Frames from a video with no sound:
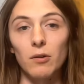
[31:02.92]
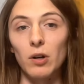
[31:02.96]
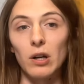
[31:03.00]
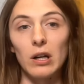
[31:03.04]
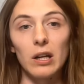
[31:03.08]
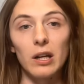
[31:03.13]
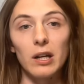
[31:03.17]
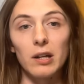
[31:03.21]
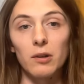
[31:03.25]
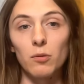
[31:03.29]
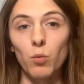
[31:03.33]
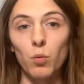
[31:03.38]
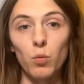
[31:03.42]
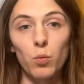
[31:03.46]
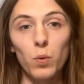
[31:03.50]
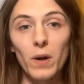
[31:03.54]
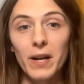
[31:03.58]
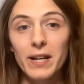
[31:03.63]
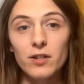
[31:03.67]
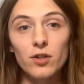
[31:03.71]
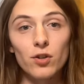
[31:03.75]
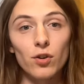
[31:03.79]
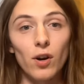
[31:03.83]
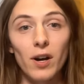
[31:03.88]
Like we're
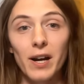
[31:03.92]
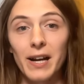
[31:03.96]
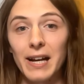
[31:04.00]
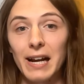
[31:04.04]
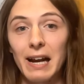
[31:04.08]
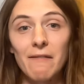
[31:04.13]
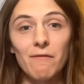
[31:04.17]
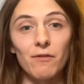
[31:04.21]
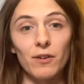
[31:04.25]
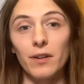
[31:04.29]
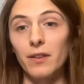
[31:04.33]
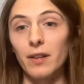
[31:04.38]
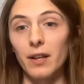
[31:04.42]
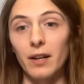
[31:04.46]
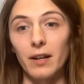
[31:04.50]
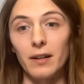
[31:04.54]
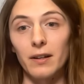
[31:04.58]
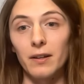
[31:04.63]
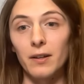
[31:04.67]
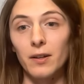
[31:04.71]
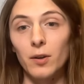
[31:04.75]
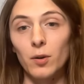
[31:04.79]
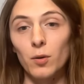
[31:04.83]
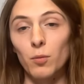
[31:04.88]
trying everything.
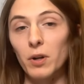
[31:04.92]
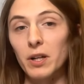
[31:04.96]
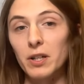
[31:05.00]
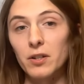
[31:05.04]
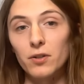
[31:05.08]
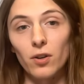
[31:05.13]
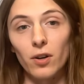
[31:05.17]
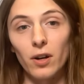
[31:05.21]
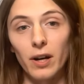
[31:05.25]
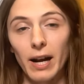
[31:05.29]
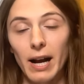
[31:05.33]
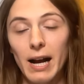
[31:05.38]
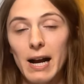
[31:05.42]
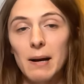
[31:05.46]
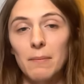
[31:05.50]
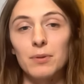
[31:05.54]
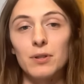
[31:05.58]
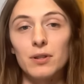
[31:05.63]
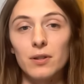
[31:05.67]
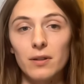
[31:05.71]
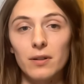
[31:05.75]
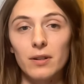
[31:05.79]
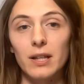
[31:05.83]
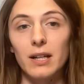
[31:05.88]
We're trying
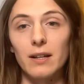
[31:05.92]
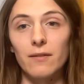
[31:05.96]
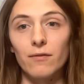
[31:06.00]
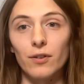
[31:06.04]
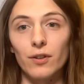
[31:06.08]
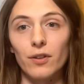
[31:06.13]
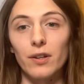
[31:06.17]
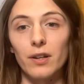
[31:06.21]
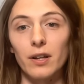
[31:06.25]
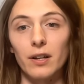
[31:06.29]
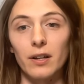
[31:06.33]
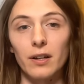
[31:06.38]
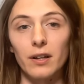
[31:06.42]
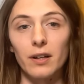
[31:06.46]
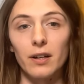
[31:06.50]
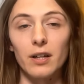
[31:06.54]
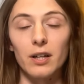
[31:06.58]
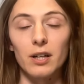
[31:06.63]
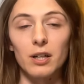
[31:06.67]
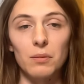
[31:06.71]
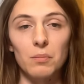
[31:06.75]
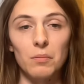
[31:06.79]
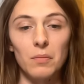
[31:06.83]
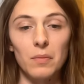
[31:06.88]
absolutely everything.
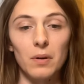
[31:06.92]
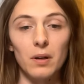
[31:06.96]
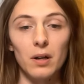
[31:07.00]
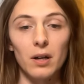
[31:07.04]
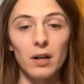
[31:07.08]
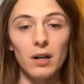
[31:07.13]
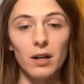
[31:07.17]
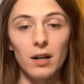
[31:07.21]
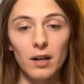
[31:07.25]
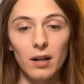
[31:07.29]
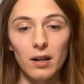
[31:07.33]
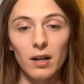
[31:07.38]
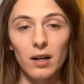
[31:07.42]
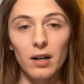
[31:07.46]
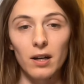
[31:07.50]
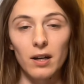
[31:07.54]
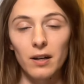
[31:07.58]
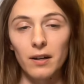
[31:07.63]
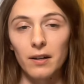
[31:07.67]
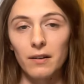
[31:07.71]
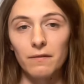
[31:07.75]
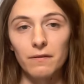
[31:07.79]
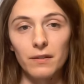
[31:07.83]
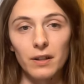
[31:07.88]
Um,
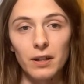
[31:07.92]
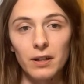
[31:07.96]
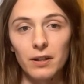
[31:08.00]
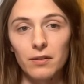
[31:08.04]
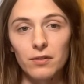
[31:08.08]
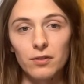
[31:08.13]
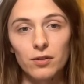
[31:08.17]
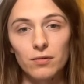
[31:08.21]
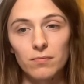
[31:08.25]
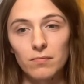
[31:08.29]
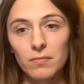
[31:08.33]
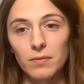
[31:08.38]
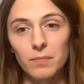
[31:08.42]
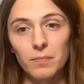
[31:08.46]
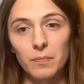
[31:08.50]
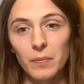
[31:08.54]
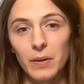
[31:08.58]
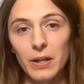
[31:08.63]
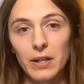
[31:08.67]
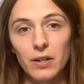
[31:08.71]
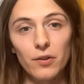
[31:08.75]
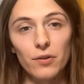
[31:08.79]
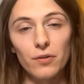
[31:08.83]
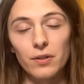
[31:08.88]
I've like
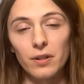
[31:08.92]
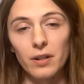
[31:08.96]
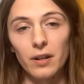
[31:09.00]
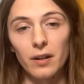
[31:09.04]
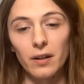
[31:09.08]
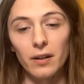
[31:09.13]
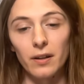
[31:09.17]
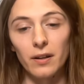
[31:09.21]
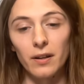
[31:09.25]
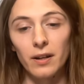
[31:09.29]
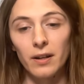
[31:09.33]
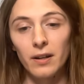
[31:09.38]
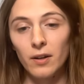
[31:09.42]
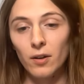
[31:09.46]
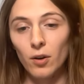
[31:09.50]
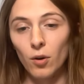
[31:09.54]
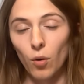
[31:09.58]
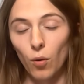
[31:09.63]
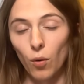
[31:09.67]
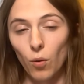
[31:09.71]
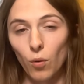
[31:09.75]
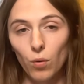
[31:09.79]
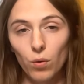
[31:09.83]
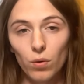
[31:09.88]
been using
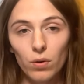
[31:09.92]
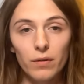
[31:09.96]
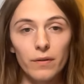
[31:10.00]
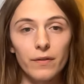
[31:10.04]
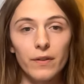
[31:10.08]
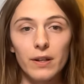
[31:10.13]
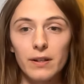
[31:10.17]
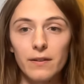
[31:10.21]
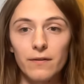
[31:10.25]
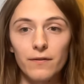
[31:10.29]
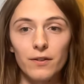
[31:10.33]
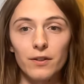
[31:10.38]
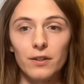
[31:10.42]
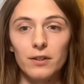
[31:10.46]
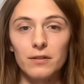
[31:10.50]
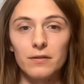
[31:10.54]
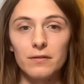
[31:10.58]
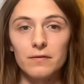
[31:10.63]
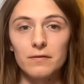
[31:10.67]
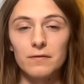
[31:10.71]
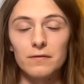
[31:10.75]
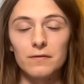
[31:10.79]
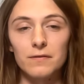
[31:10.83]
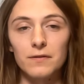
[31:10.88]
all of the different
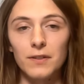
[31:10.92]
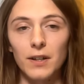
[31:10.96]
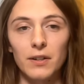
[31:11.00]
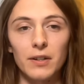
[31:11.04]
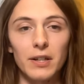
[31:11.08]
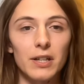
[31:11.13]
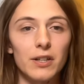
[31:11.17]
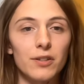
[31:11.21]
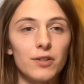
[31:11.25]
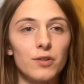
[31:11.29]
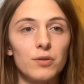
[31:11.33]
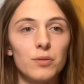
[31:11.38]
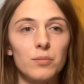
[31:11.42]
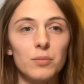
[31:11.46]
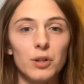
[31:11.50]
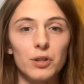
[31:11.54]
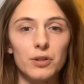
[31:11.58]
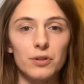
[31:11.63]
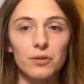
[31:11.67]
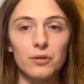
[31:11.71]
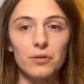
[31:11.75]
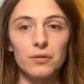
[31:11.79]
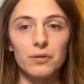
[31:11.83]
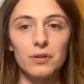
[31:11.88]
foundational
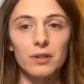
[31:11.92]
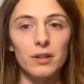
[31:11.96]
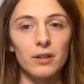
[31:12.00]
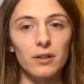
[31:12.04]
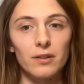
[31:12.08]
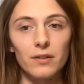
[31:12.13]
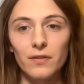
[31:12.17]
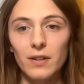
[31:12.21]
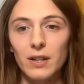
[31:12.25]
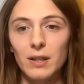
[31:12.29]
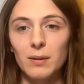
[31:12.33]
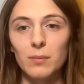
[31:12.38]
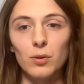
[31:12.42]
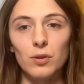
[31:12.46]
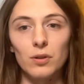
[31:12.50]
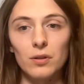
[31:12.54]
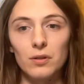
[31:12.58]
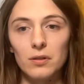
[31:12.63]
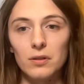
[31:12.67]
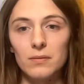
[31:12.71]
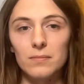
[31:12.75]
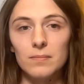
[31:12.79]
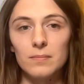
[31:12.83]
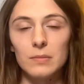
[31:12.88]
models that are
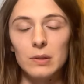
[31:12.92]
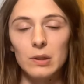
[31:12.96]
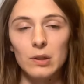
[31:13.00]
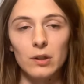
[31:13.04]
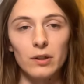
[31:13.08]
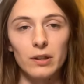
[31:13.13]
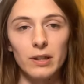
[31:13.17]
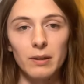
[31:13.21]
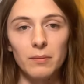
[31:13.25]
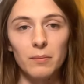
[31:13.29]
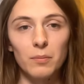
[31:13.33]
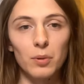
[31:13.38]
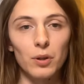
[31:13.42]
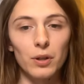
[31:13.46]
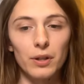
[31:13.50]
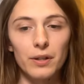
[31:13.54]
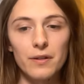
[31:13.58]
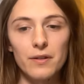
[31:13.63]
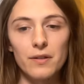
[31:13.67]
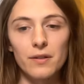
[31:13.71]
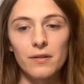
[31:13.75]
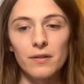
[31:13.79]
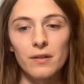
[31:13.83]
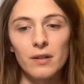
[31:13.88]
available on
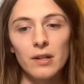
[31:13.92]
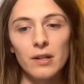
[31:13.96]
endpoints